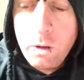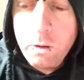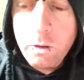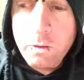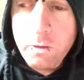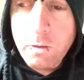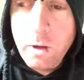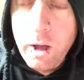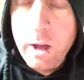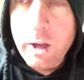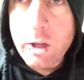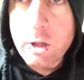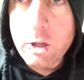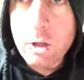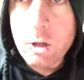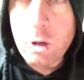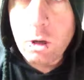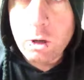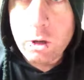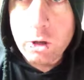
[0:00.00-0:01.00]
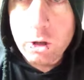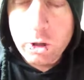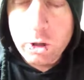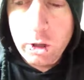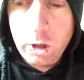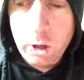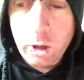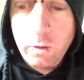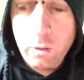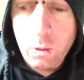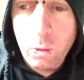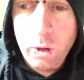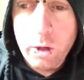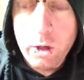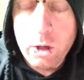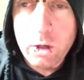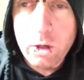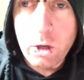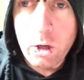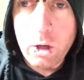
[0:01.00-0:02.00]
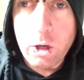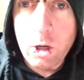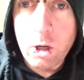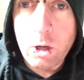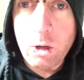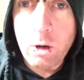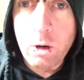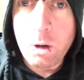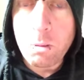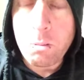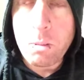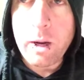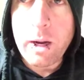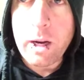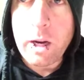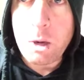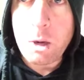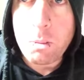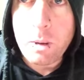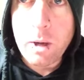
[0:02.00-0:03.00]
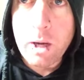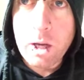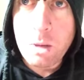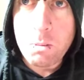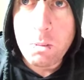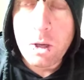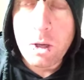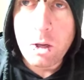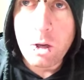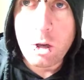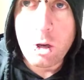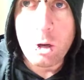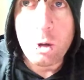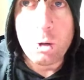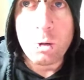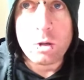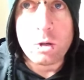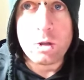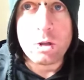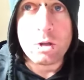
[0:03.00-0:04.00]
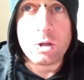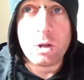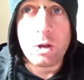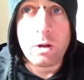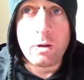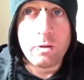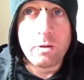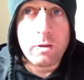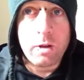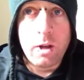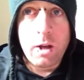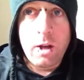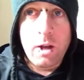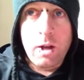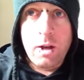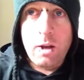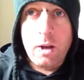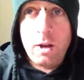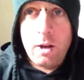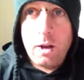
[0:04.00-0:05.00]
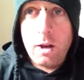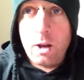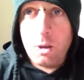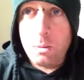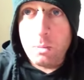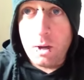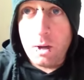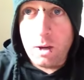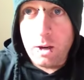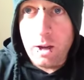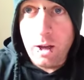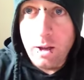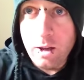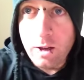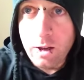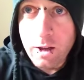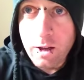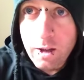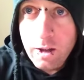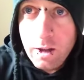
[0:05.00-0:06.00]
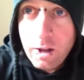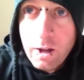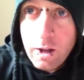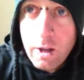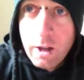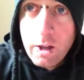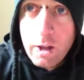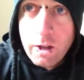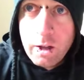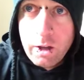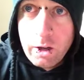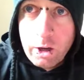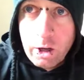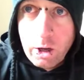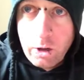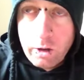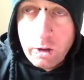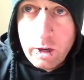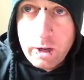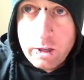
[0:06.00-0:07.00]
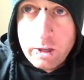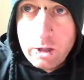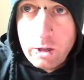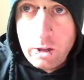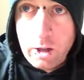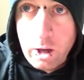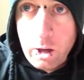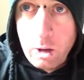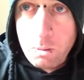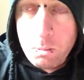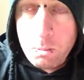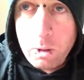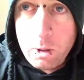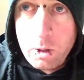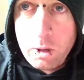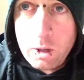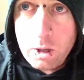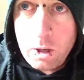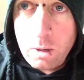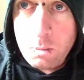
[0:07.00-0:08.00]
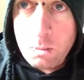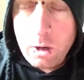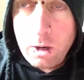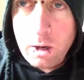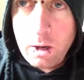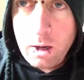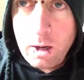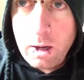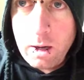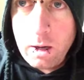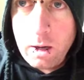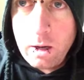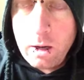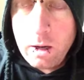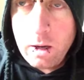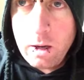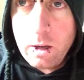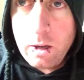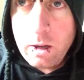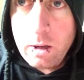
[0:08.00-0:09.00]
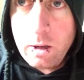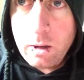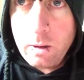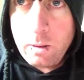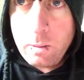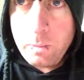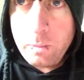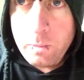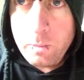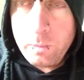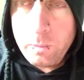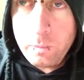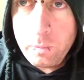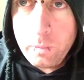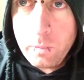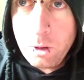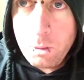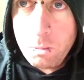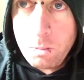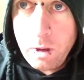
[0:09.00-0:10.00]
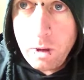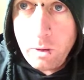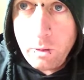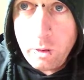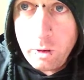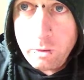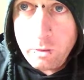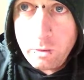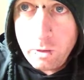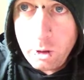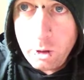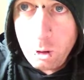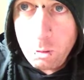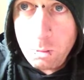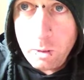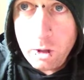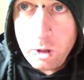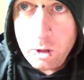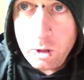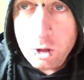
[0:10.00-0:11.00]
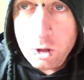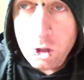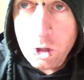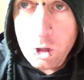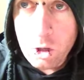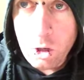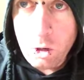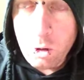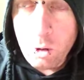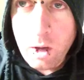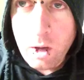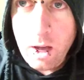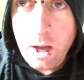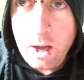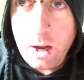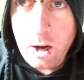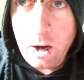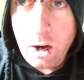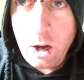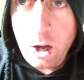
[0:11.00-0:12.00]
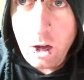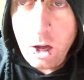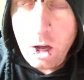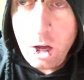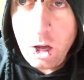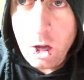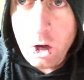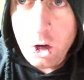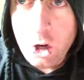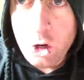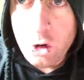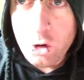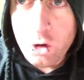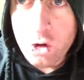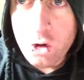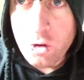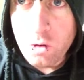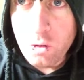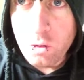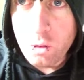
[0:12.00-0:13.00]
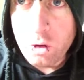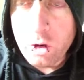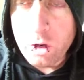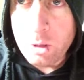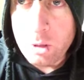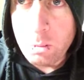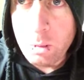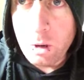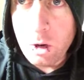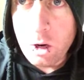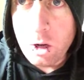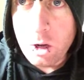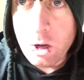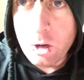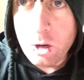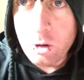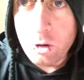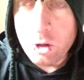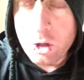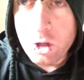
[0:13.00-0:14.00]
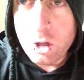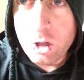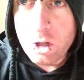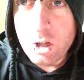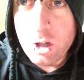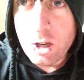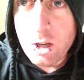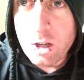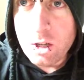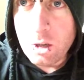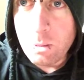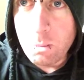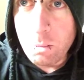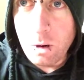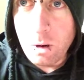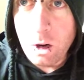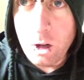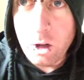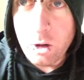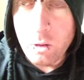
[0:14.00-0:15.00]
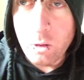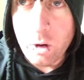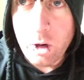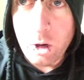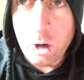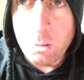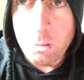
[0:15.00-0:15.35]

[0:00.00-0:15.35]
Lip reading: fatty slodge still over winter, you know, and complaining about it being cold and stuff. I mean, you know, the less of that I'm putting down my neck, the better I feel because, you know, you're getting like nutrient-rich blood, oxygenated blood around your